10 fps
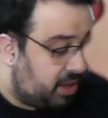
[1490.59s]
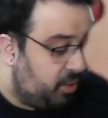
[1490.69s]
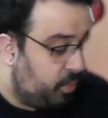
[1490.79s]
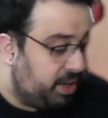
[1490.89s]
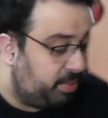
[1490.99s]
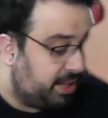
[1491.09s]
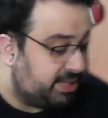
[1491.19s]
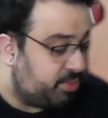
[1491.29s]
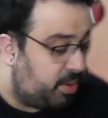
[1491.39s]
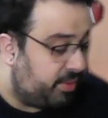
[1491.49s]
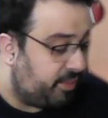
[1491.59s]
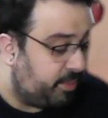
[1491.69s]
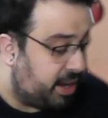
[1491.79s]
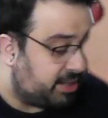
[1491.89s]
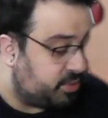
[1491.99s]
When you play this Pokemon from
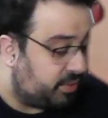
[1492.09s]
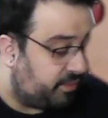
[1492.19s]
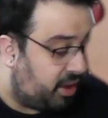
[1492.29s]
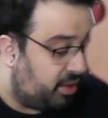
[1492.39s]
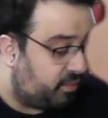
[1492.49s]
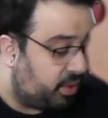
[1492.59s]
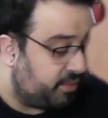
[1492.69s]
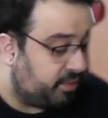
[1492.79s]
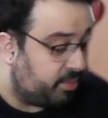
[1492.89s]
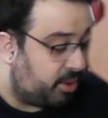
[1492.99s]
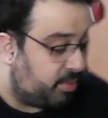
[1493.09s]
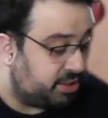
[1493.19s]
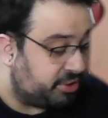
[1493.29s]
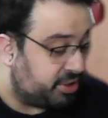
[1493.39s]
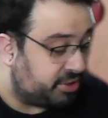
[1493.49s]
your hand to evolve one of your Pokemon
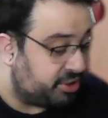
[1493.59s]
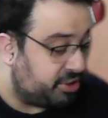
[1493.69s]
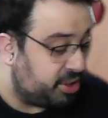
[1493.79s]
during your turn,